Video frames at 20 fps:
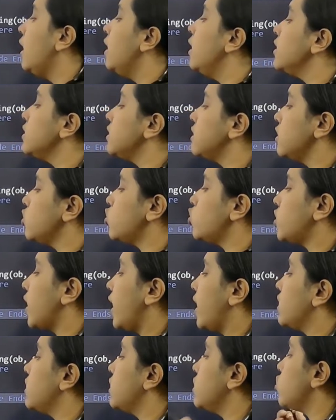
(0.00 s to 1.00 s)
such that
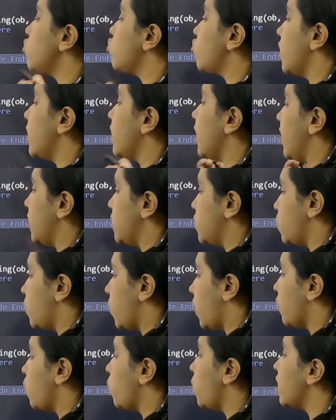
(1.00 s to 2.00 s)
the string
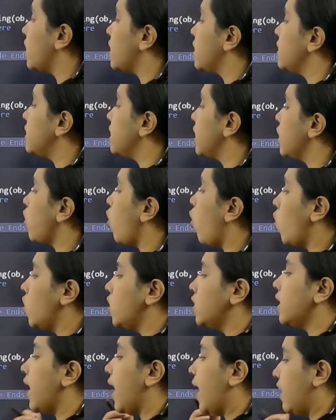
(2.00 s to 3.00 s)
S1 will contain all
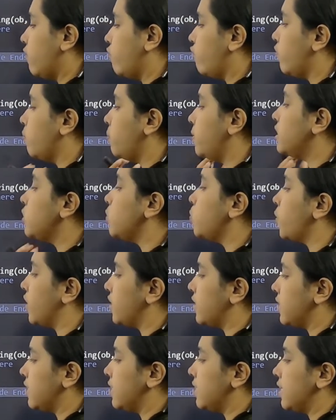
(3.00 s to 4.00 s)
the alphabets
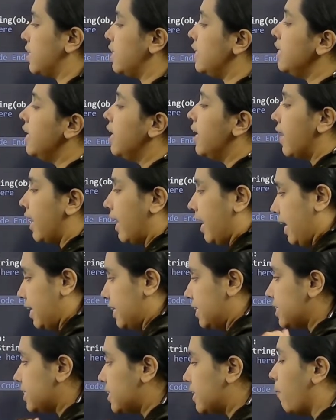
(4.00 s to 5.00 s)
present in
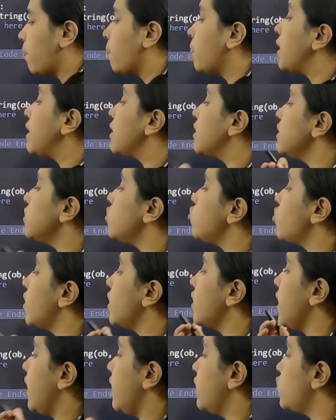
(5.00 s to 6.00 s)
S. The string
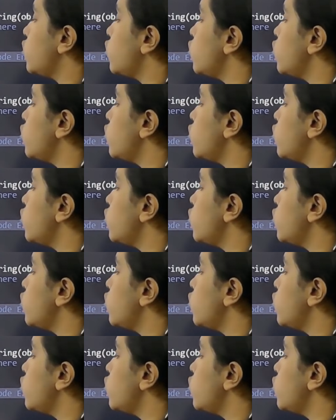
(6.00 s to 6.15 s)
S2